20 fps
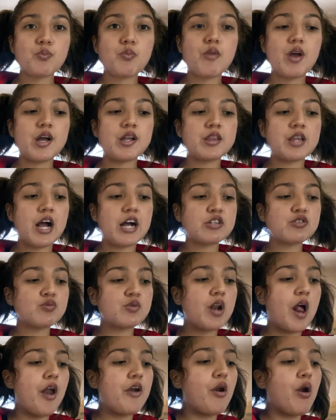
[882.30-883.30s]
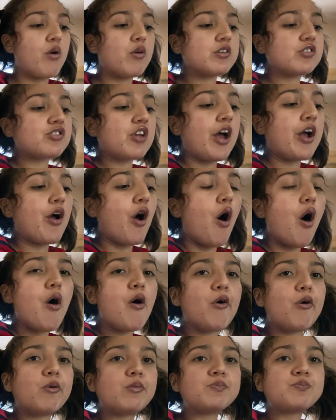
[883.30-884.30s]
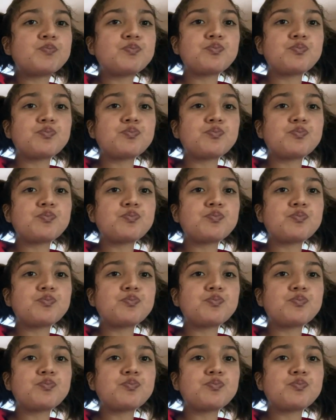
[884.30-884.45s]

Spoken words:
And that's when I noticed, like, oh,